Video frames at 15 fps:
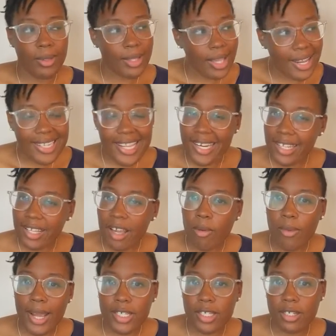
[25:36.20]
But a lot of
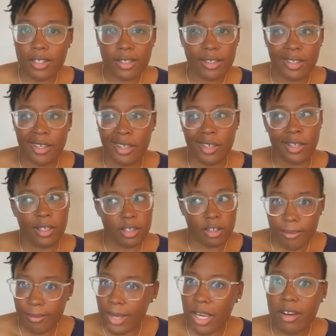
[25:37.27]
y'all watching,
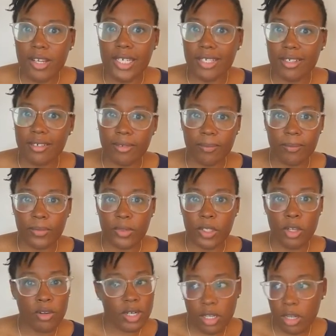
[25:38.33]
you're married.
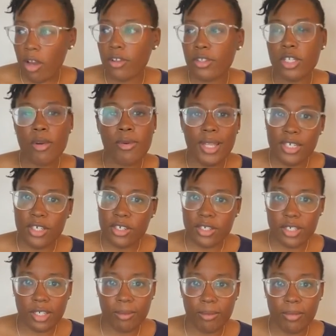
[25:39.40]
You're in a long-term
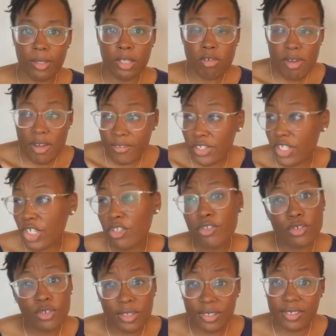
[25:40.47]
relationship. You have
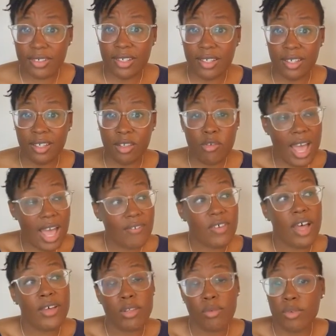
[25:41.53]
children. You
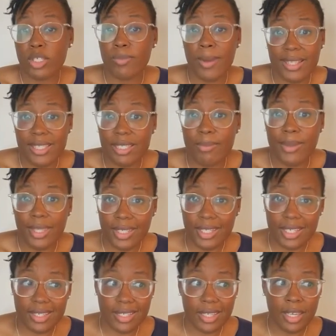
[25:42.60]
have other
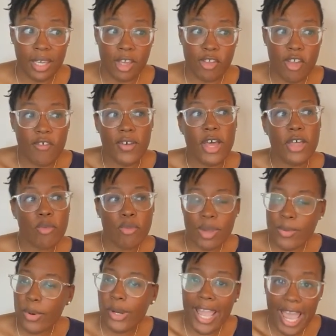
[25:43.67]
responsibilities. You have other
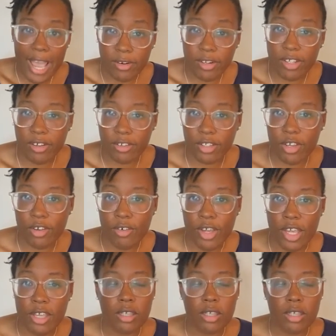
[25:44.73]
people counting on you.